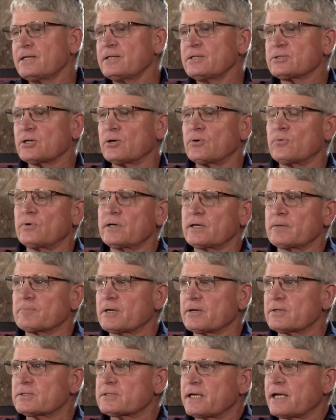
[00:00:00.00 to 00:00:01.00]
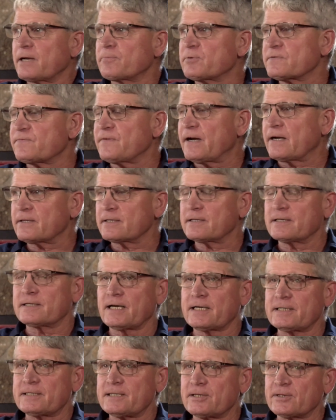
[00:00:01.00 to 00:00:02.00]
So William Lawrence Camp was founded in
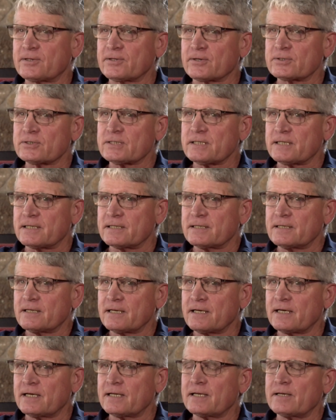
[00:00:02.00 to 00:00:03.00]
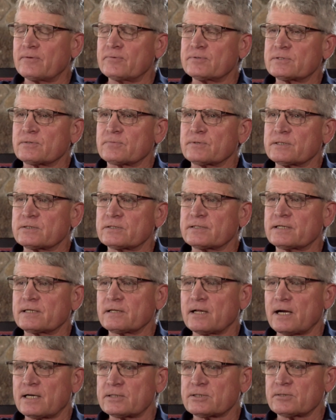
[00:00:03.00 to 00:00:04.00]
1913, and it was originally in
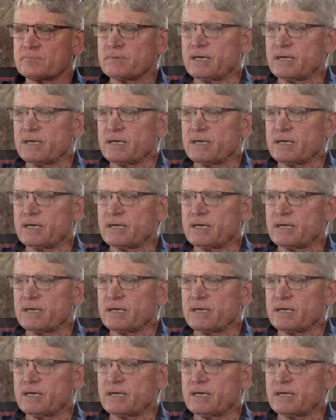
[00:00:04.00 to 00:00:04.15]
Gloucester,